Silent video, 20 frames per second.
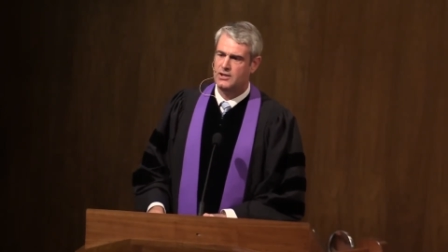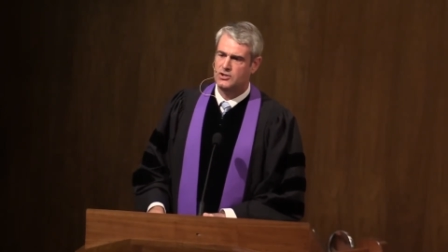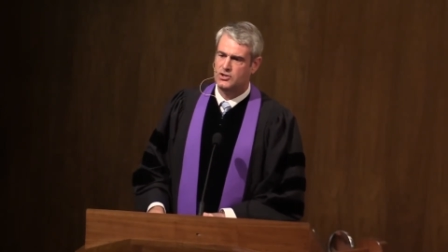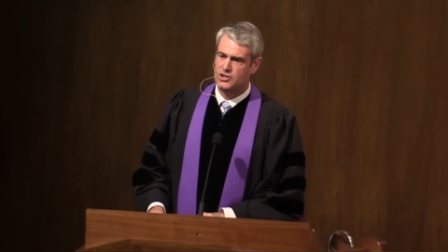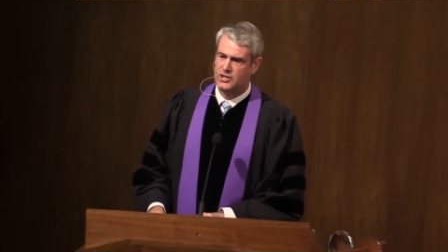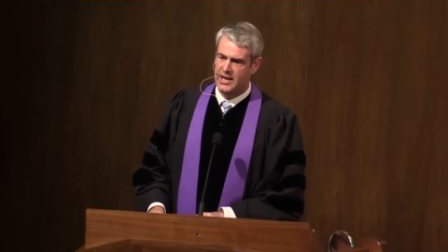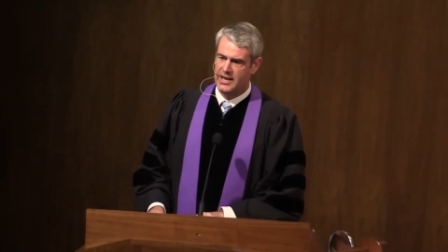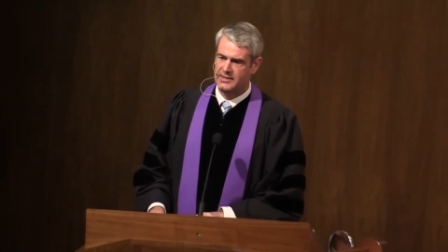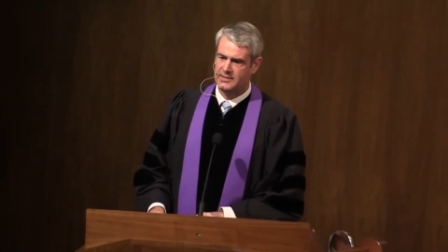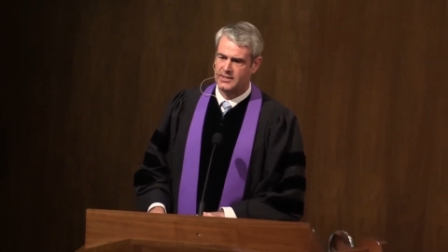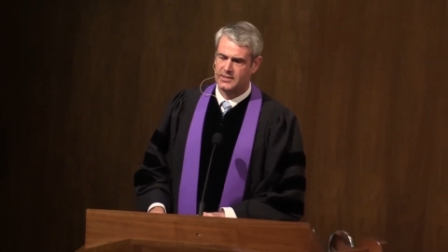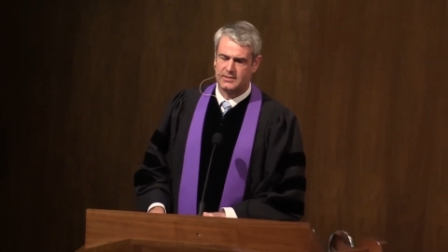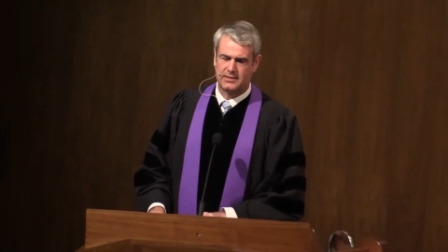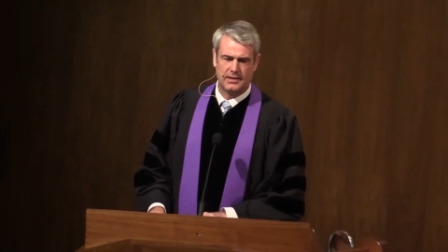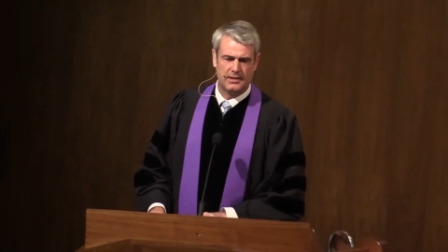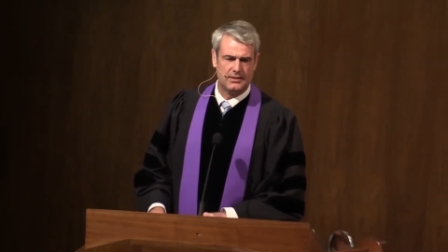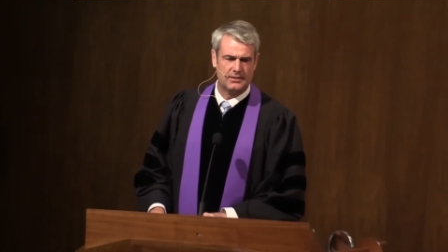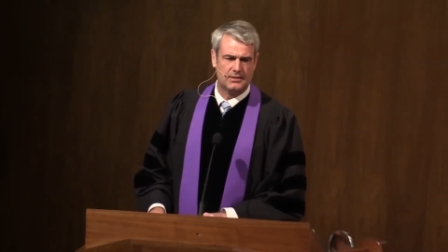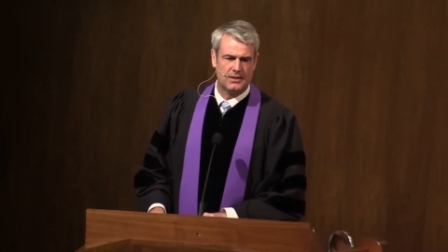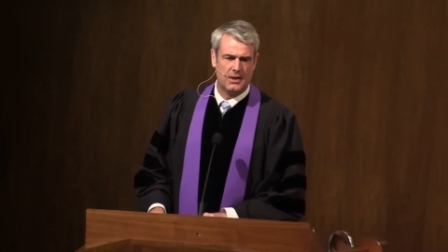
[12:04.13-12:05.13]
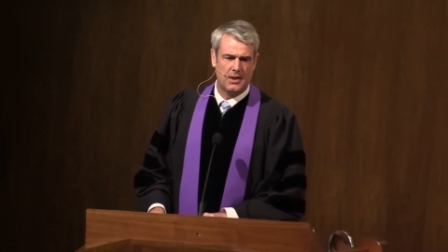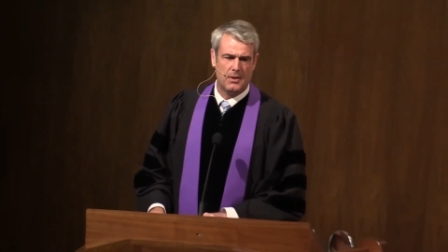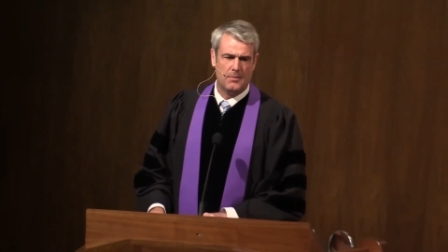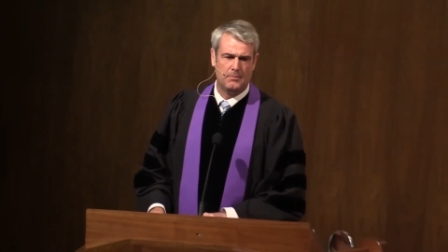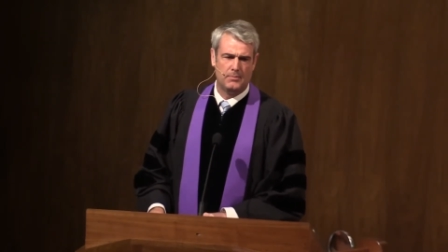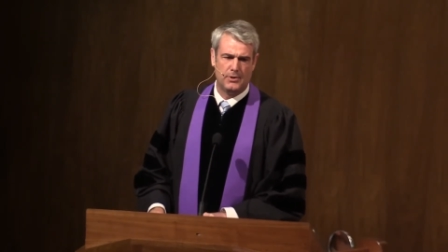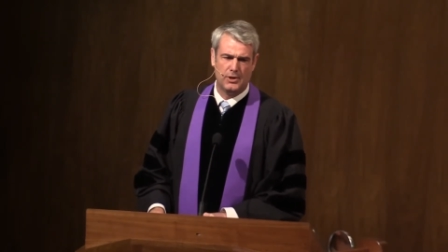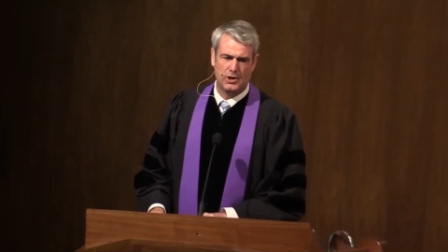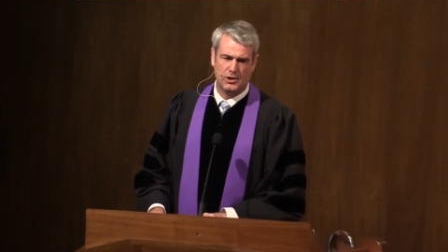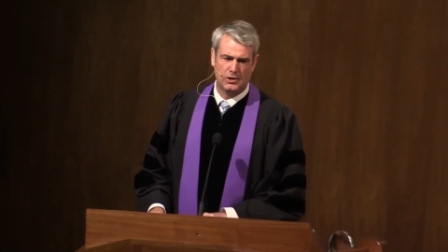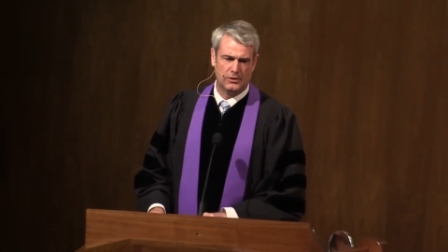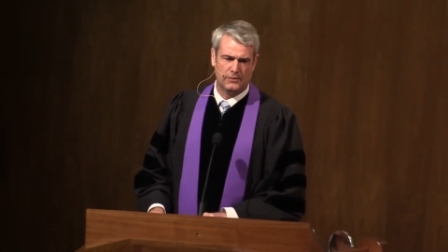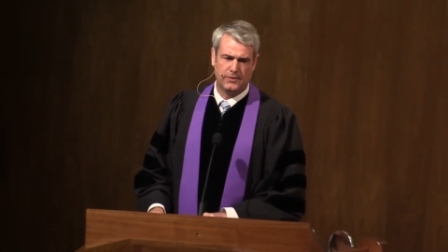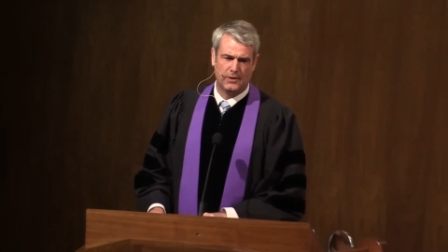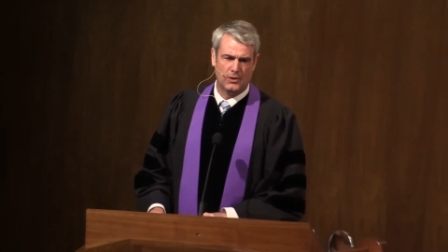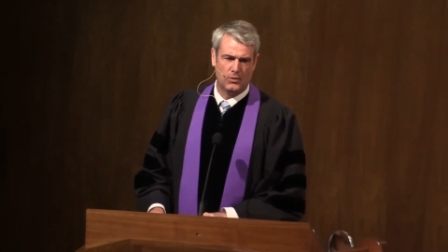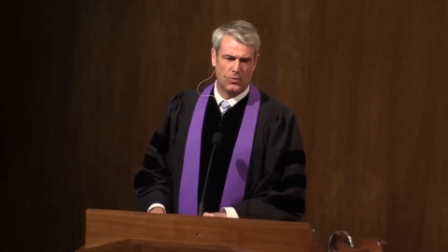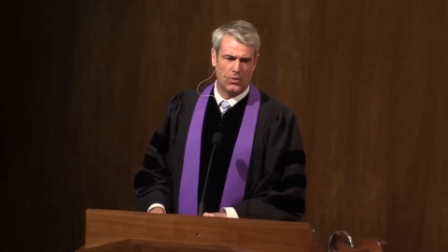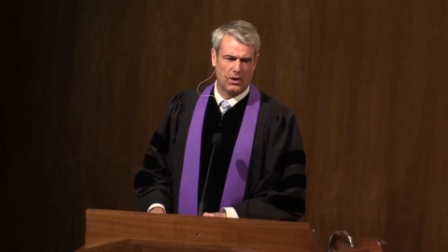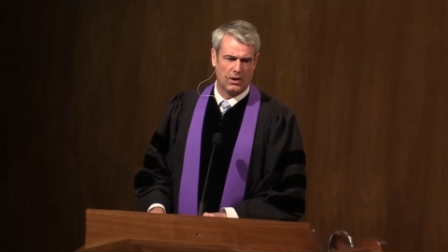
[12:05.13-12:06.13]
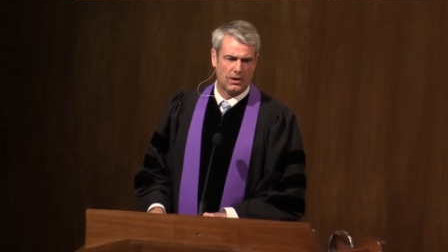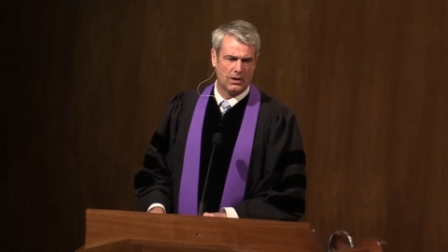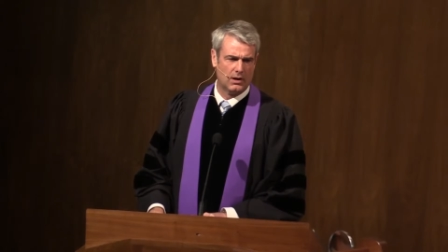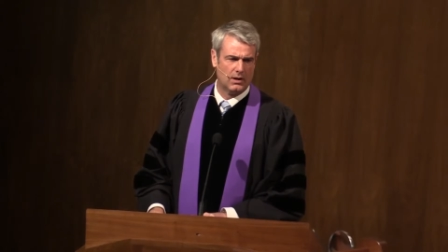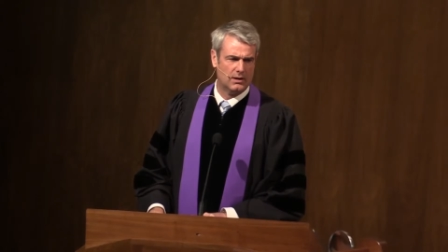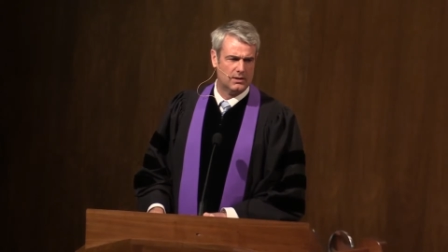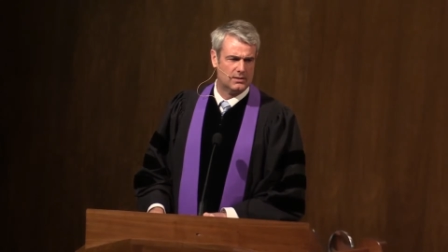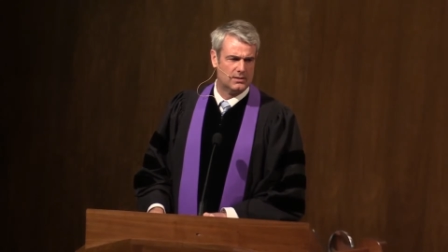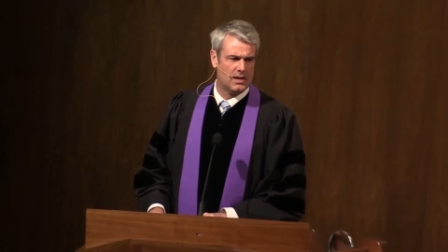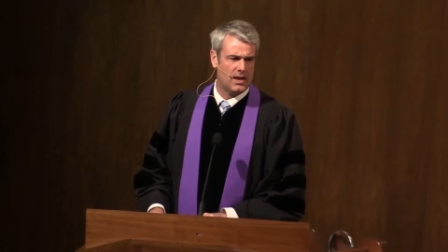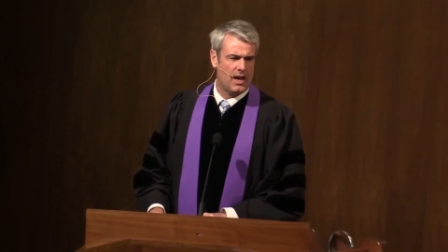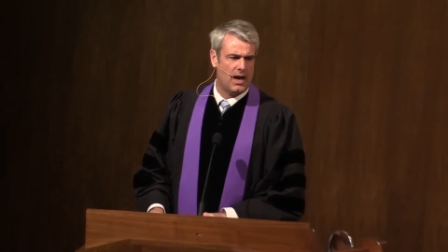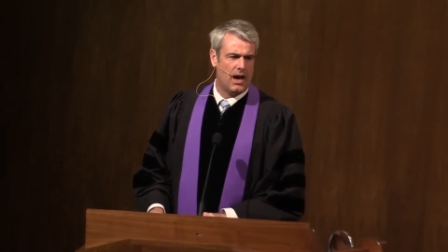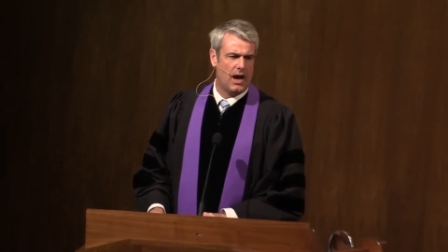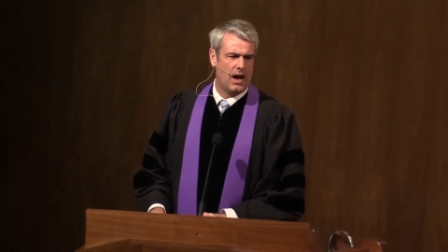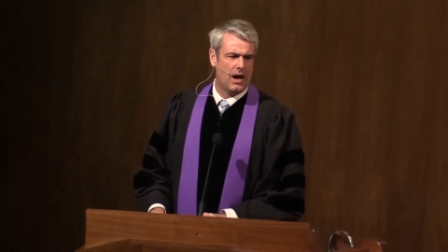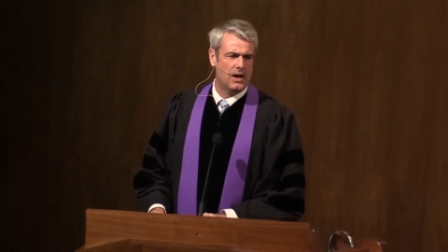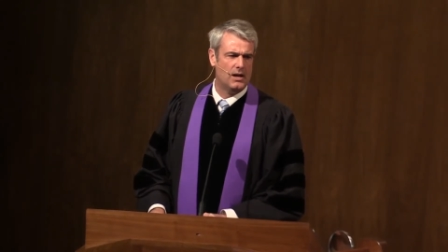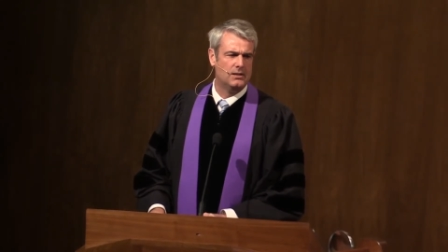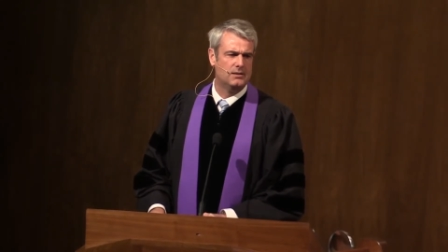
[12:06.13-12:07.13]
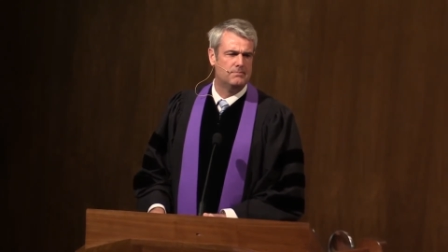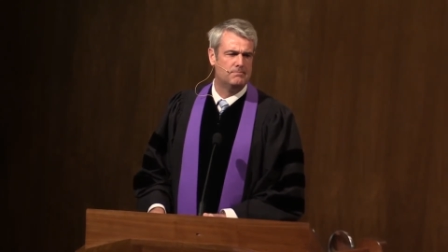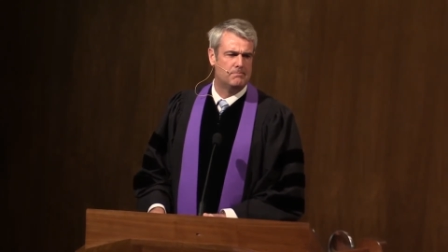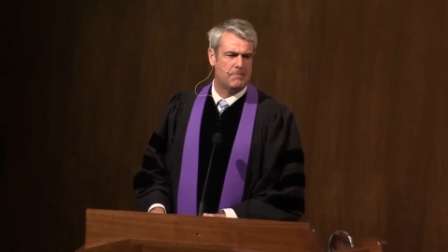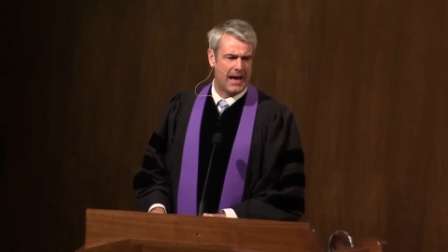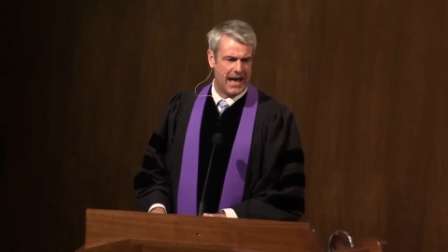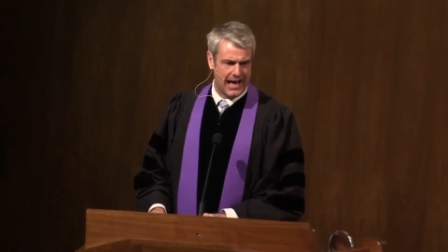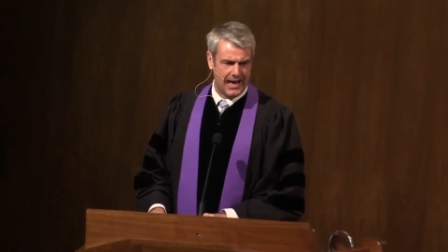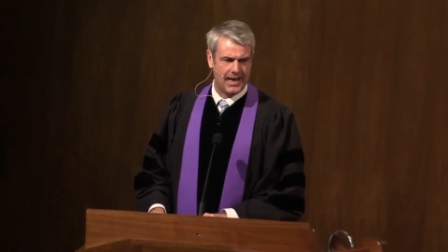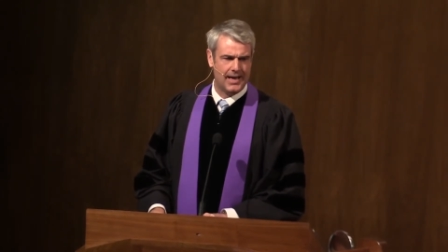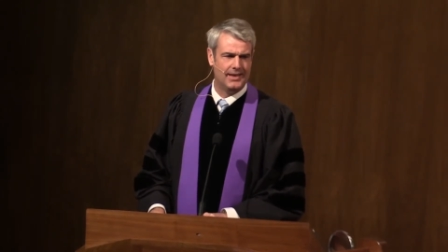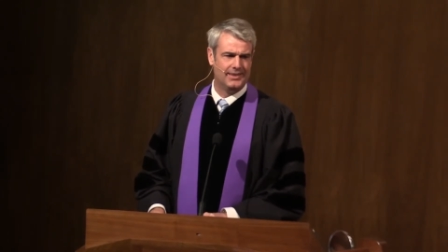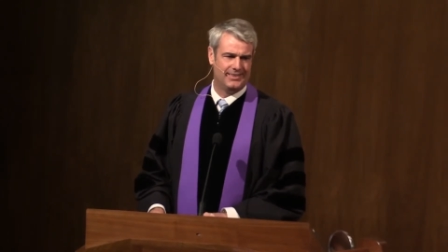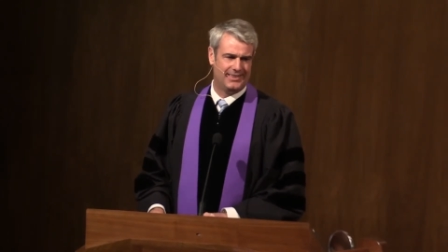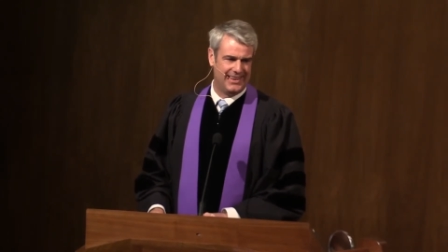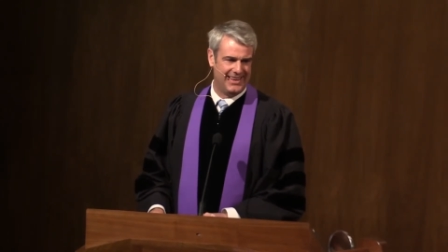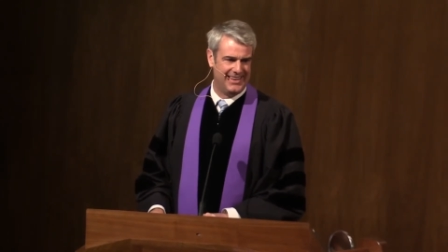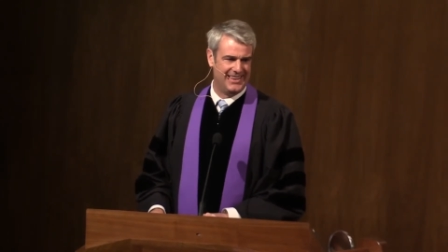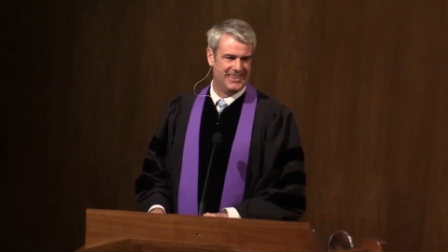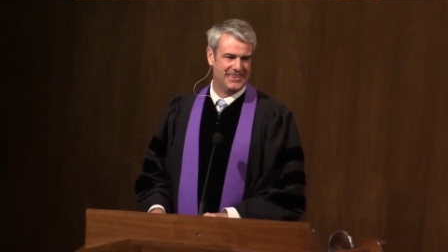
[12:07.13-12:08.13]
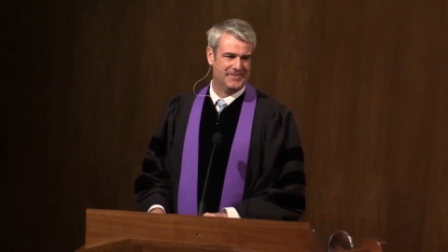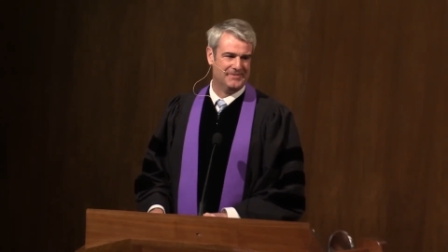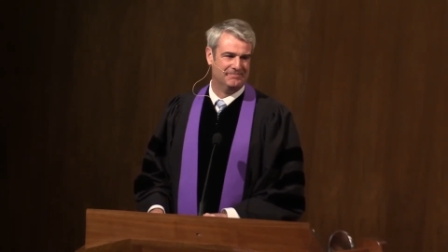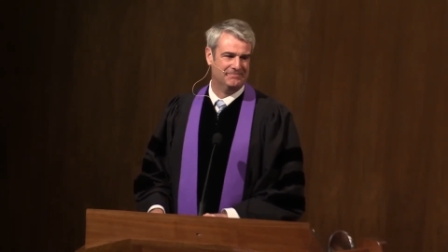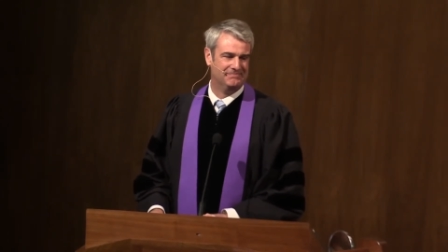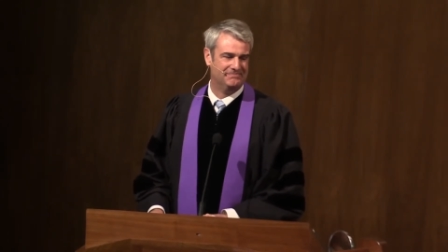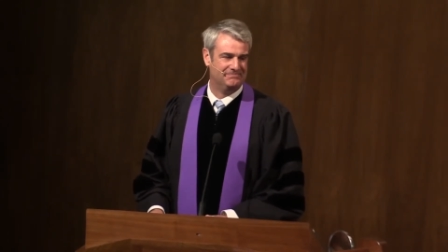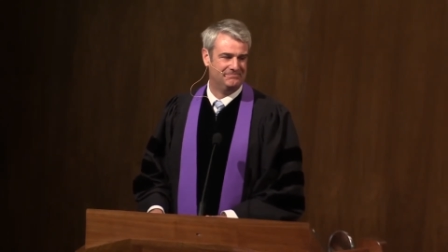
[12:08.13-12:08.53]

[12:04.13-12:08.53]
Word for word: Jesus' beautiful words unbind him.